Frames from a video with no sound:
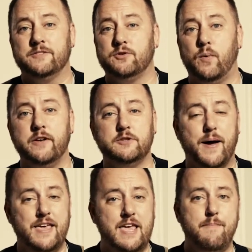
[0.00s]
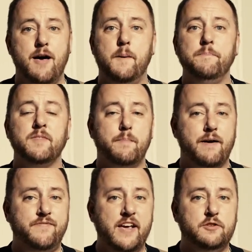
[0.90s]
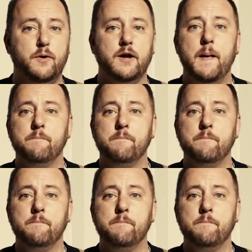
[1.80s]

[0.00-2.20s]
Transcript: So whether it's by email, by Facebook,